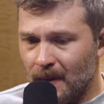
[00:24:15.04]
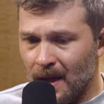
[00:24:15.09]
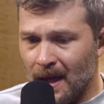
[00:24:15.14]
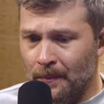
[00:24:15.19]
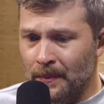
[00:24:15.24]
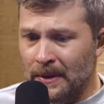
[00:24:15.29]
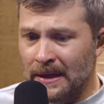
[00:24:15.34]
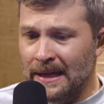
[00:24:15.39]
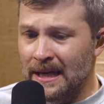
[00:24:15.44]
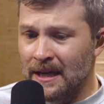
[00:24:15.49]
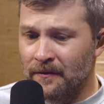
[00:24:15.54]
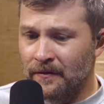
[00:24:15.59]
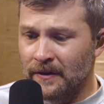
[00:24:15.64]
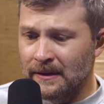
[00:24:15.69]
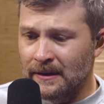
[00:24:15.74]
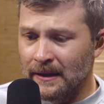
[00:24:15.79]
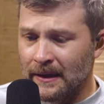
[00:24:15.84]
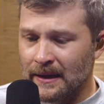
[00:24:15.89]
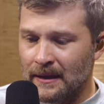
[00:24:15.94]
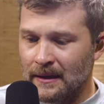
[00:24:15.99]
I mean,
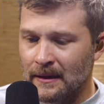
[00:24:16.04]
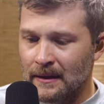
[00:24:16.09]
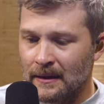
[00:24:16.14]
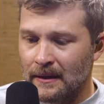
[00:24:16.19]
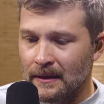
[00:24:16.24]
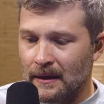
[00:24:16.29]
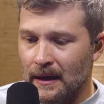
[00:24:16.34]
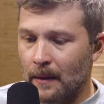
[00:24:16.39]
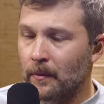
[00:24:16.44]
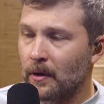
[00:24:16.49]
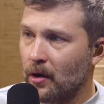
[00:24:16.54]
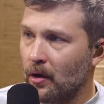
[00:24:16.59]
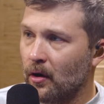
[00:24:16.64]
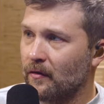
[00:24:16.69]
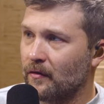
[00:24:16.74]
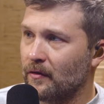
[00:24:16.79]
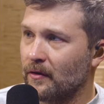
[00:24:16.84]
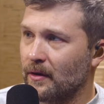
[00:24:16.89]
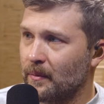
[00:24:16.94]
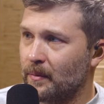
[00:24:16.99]
even like I'm a
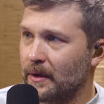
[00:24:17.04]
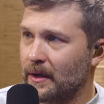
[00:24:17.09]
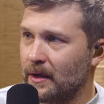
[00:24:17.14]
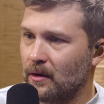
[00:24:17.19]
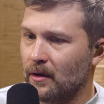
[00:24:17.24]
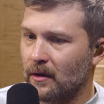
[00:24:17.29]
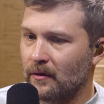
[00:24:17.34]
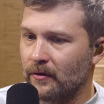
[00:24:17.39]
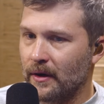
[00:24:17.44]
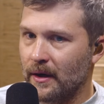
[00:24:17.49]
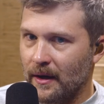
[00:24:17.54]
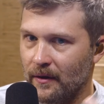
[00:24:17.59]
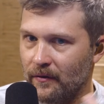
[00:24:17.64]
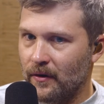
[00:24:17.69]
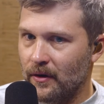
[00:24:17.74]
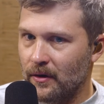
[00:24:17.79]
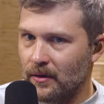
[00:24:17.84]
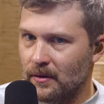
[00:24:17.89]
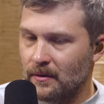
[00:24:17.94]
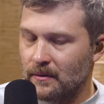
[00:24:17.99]
golfer, I play golf, right? I
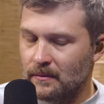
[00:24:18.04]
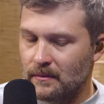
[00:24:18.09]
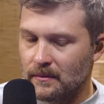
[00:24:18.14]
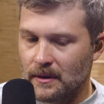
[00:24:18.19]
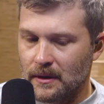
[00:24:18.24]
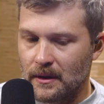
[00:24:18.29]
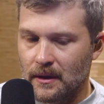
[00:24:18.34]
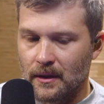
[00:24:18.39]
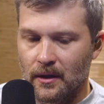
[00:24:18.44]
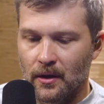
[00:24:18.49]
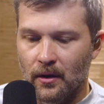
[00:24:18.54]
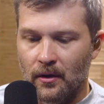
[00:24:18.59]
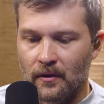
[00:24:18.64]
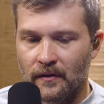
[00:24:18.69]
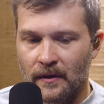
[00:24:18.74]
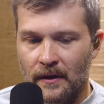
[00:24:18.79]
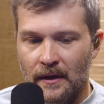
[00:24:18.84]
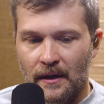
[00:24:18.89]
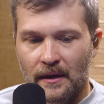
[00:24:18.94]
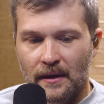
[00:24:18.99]
follow golf.
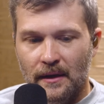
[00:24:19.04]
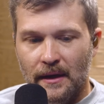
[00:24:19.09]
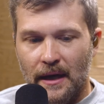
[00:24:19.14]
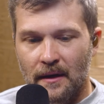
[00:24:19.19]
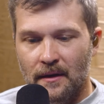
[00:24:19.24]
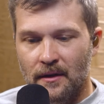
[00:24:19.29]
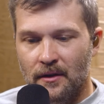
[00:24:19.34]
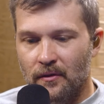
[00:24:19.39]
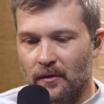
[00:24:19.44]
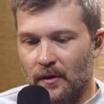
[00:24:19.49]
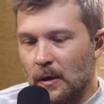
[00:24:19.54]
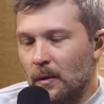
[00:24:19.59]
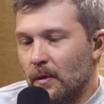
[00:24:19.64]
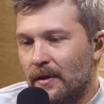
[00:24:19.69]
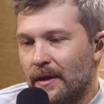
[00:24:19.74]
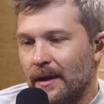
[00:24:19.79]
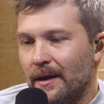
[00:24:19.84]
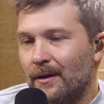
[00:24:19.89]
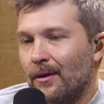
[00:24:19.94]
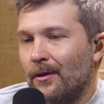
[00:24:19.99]
And you you would
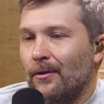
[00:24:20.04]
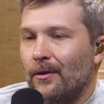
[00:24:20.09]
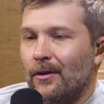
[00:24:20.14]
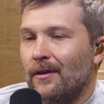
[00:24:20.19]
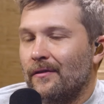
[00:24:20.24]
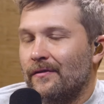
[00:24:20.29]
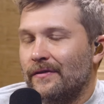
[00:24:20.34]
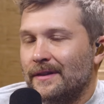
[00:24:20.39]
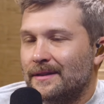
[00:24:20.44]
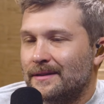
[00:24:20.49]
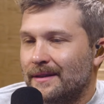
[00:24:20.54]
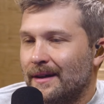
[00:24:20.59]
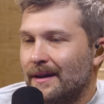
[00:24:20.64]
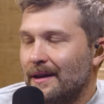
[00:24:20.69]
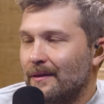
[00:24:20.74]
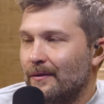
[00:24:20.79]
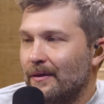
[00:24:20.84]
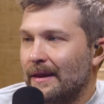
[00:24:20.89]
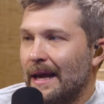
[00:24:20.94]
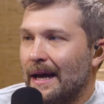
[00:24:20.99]
think, oh, golf, it's not
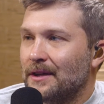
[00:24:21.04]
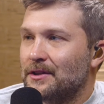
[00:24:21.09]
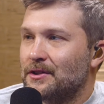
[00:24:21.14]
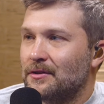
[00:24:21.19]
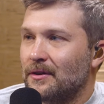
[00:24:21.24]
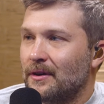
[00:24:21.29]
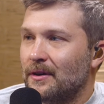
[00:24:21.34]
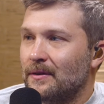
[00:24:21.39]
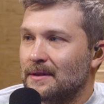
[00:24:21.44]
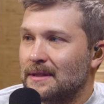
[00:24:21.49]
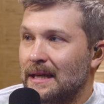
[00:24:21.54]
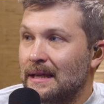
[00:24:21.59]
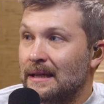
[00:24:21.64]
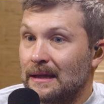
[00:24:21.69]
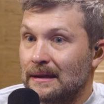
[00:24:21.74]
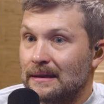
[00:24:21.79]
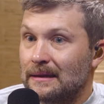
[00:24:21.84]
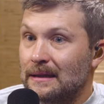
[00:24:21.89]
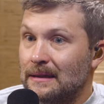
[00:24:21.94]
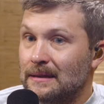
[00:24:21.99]
even that strenuous. And
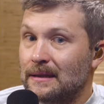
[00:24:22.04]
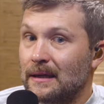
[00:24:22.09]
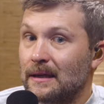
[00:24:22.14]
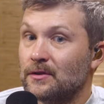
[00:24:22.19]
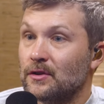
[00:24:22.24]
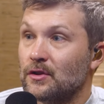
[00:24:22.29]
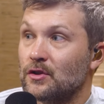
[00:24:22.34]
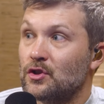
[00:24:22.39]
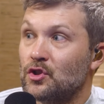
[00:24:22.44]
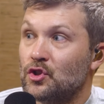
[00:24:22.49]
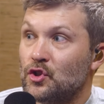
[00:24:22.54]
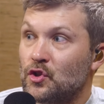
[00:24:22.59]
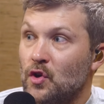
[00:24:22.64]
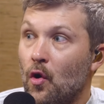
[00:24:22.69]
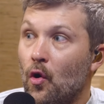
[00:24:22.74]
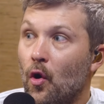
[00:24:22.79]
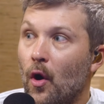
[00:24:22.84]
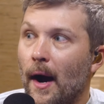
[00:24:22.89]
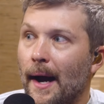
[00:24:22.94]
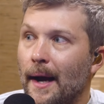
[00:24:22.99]
yet these guys are
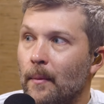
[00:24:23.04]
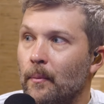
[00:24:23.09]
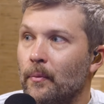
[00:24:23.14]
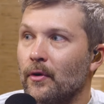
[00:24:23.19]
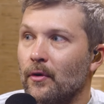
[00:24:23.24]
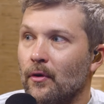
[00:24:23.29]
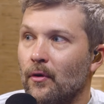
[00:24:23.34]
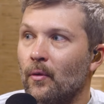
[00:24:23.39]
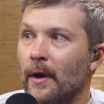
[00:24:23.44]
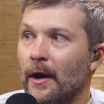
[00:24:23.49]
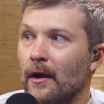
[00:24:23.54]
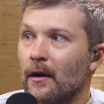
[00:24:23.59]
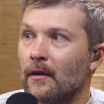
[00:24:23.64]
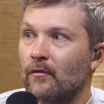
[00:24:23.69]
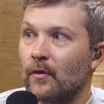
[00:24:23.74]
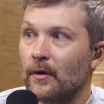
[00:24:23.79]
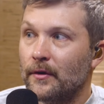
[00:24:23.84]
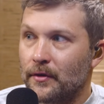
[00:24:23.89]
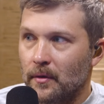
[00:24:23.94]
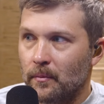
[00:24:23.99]
so hyper aware of
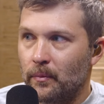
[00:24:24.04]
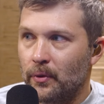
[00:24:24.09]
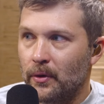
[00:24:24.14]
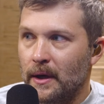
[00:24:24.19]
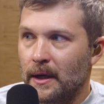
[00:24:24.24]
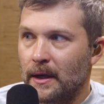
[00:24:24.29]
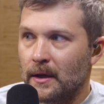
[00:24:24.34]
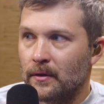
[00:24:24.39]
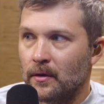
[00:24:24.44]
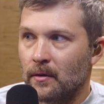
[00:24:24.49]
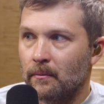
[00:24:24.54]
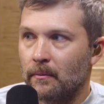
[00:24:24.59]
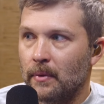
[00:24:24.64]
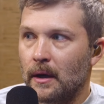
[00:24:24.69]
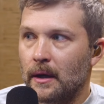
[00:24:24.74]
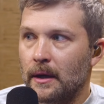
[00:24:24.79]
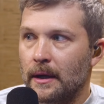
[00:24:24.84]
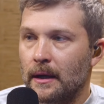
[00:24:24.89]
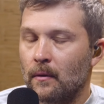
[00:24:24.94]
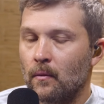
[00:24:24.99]
what they're putting in their body mm.